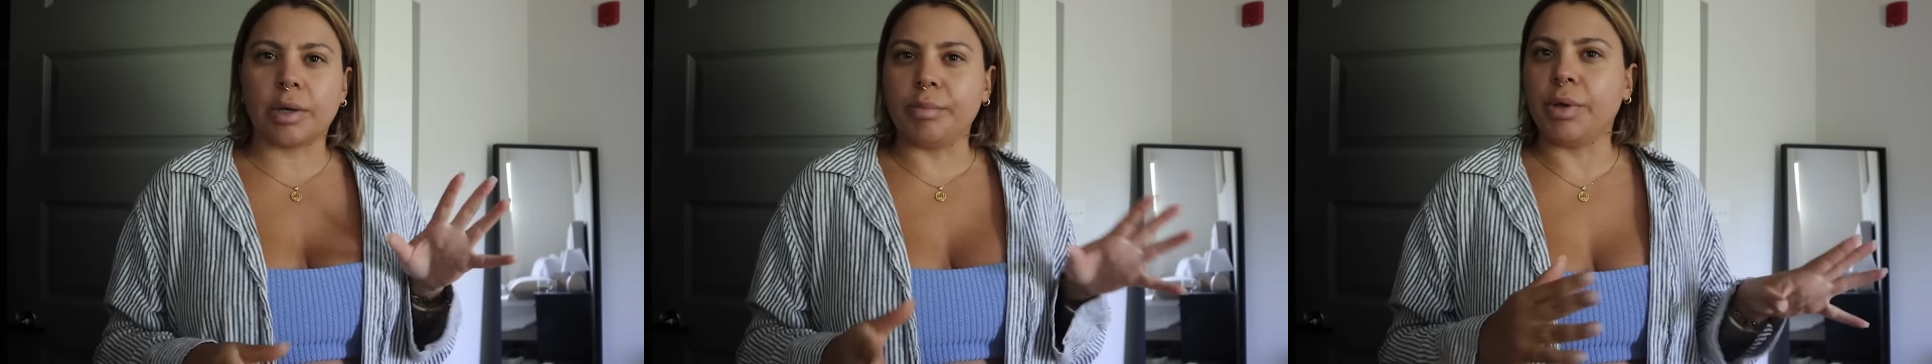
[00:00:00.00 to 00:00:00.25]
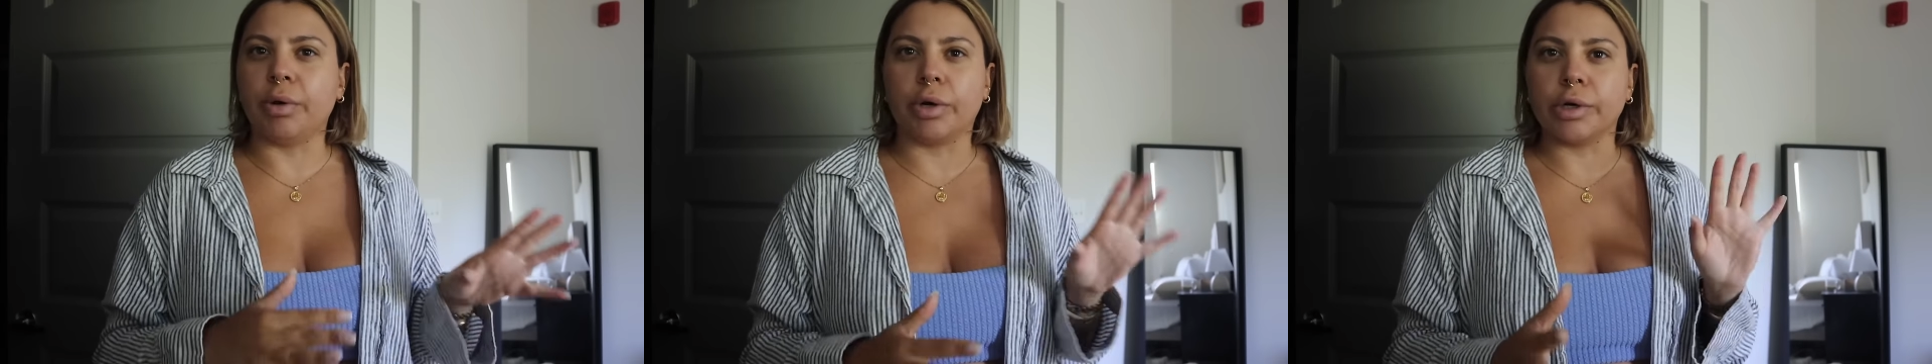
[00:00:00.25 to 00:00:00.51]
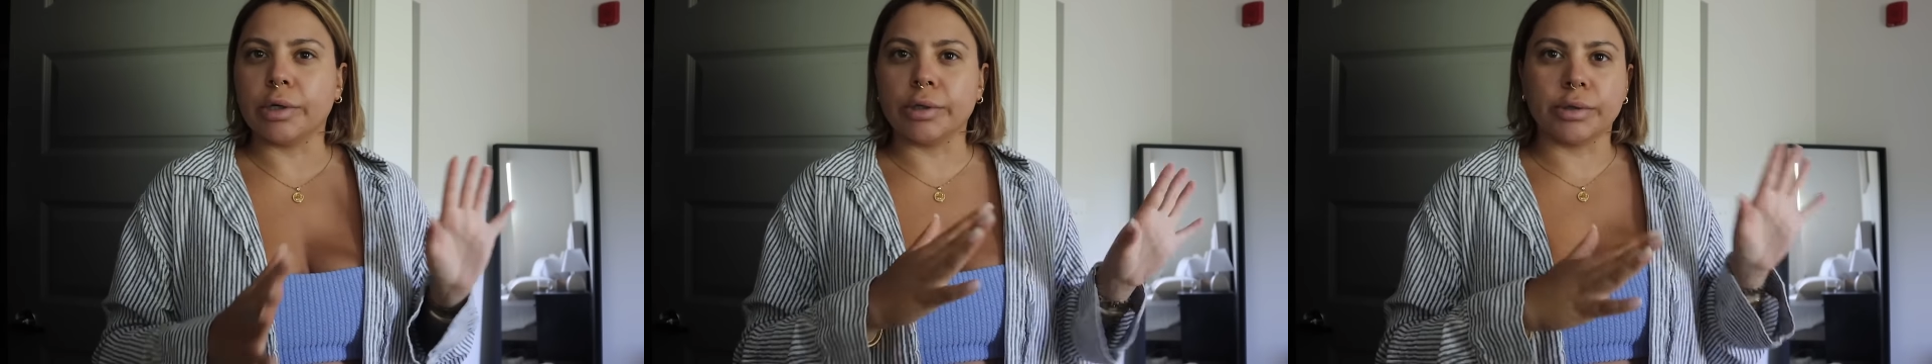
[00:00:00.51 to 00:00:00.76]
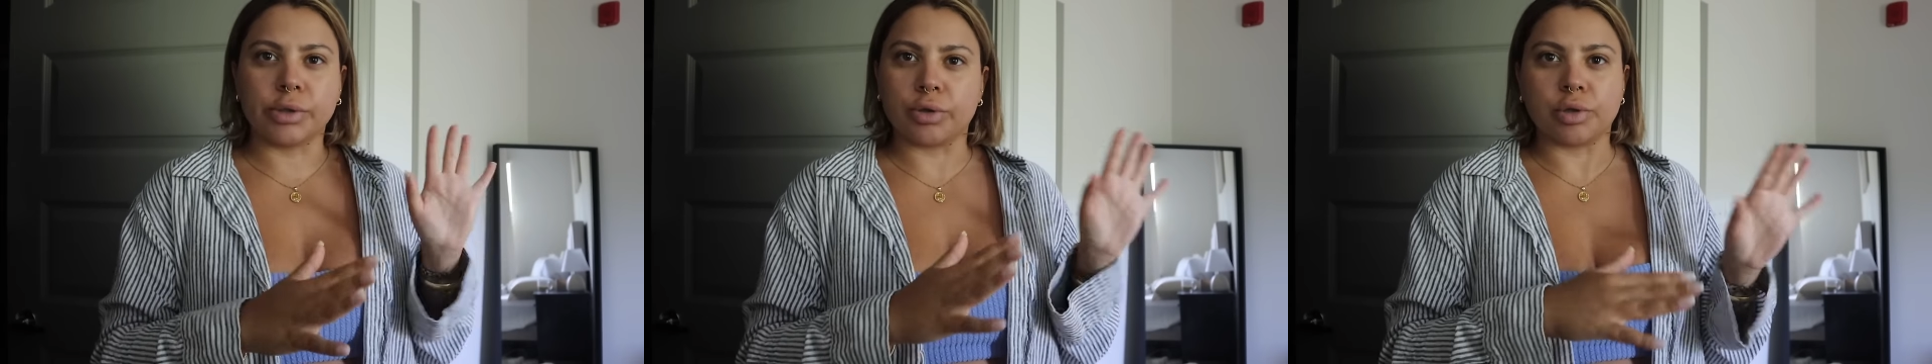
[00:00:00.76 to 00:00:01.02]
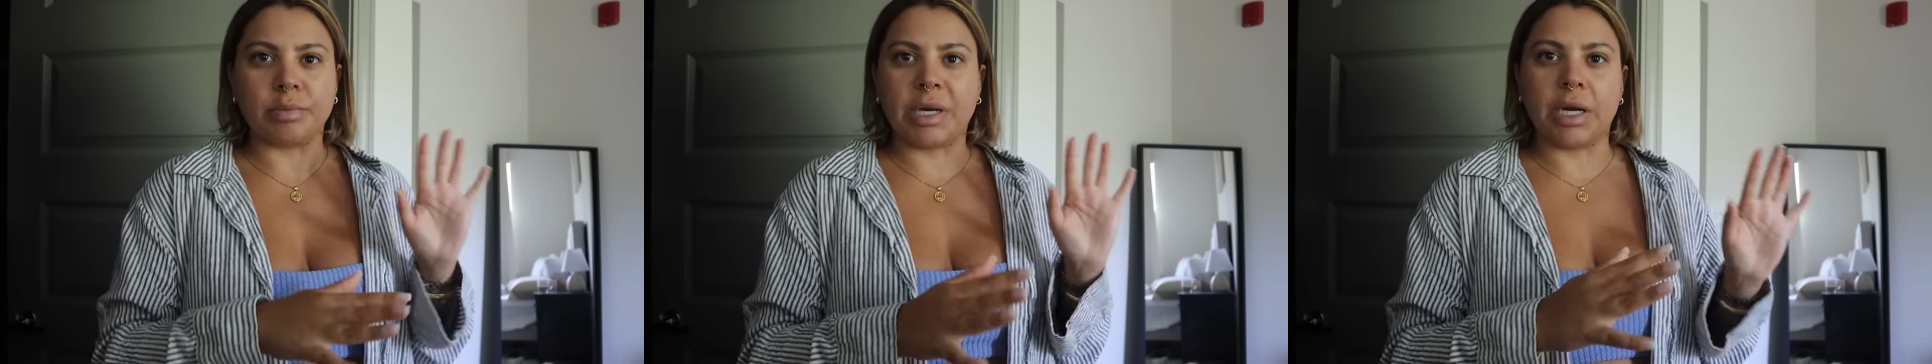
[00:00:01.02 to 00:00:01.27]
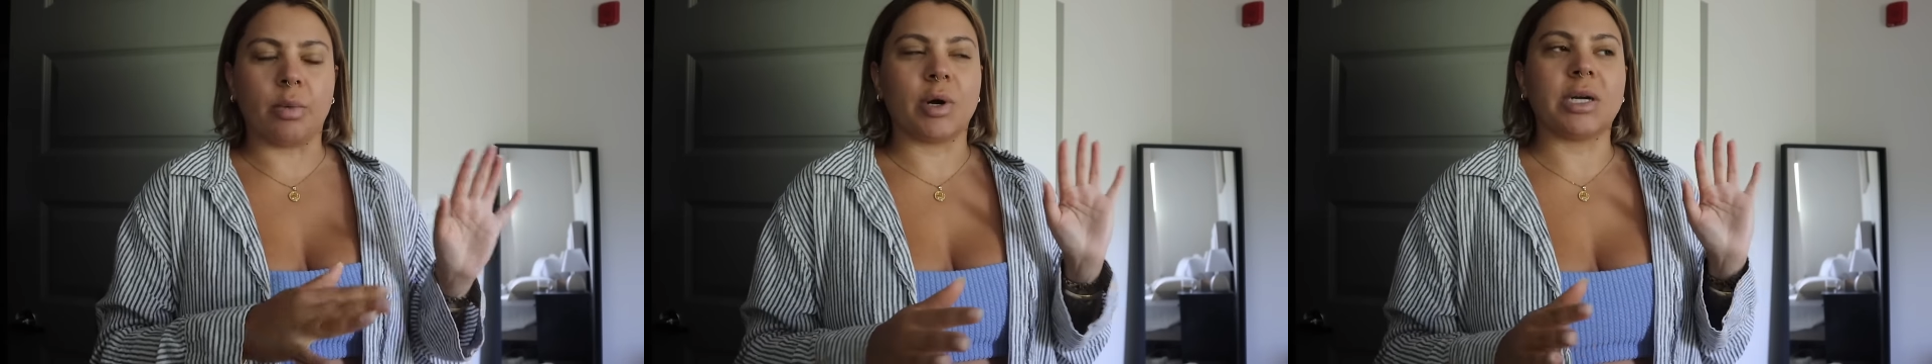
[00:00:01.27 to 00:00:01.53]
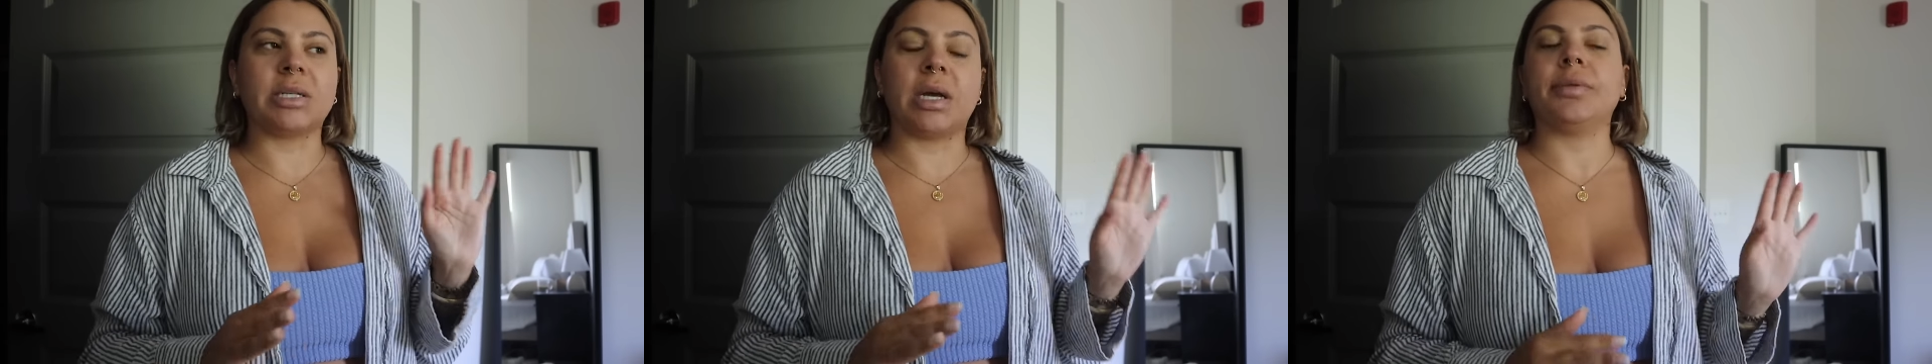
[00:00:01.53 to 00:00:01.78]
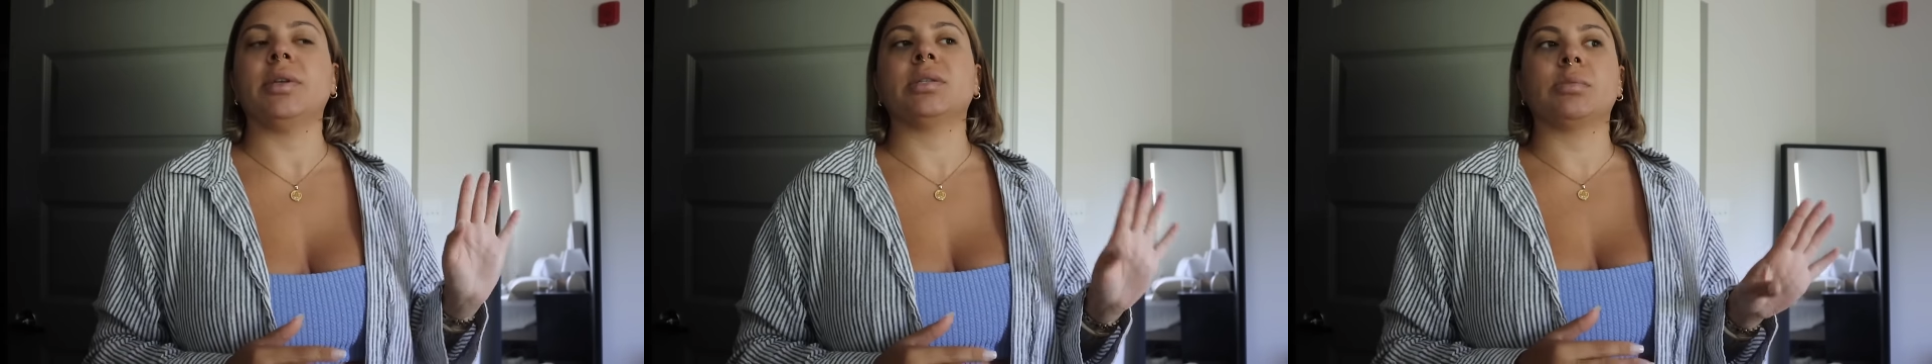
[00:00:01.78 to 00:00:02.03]
computer social media work
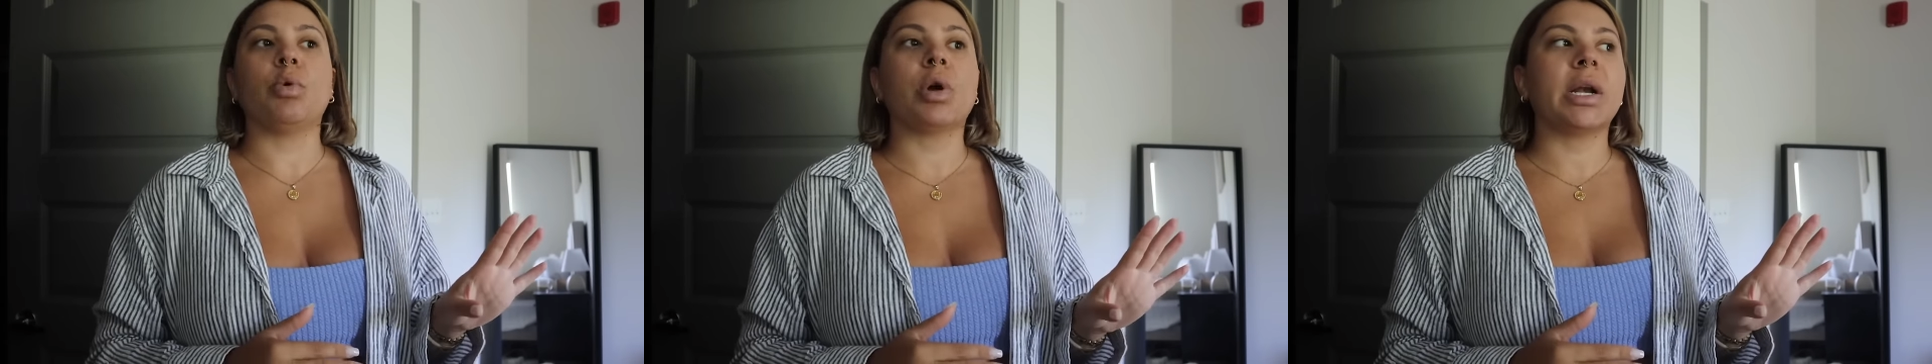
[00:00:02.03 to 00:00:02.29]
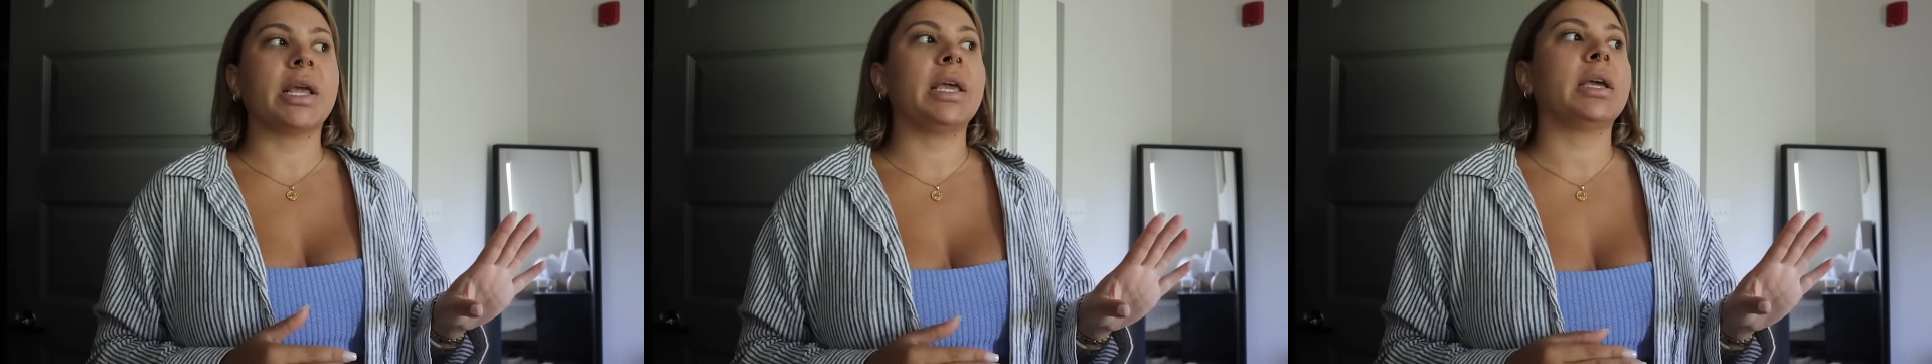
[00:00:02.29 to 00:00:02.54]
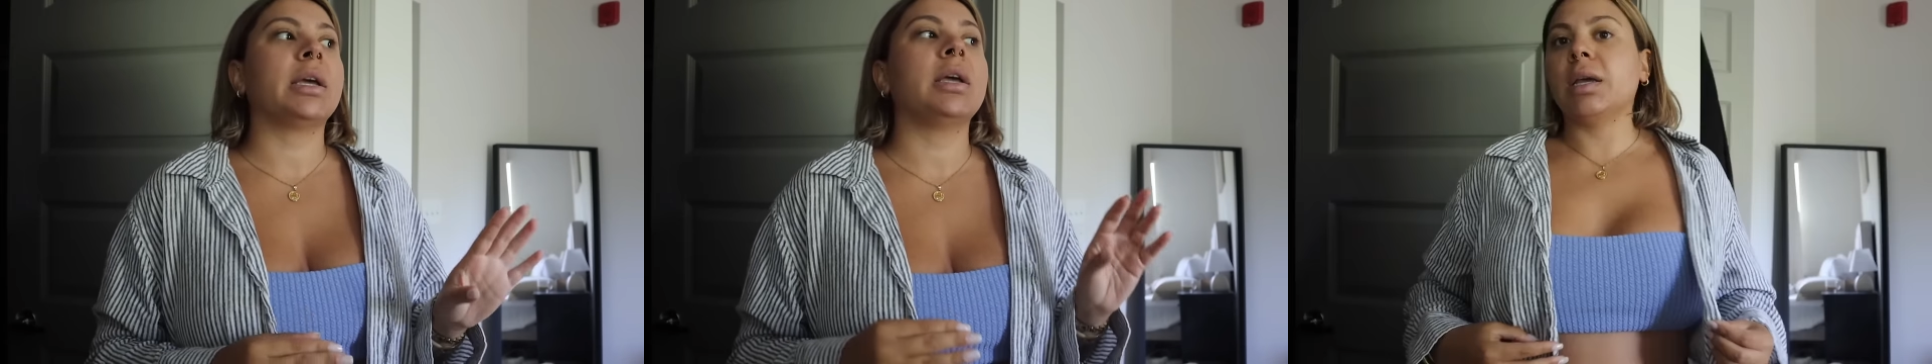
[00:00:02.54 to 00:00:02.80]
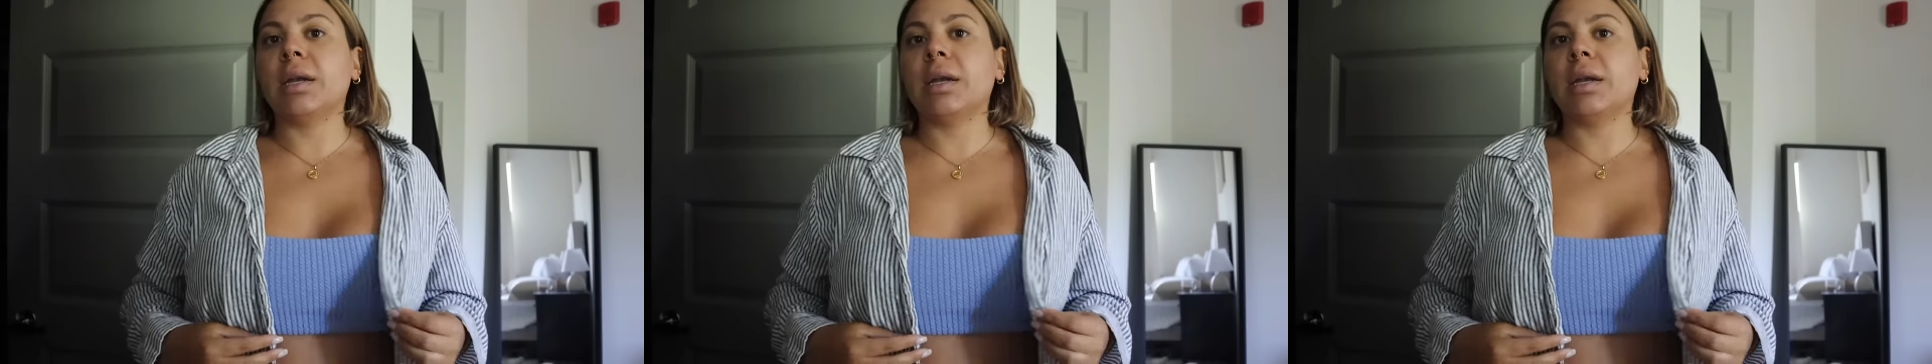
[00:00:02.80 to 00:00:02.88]
done this morning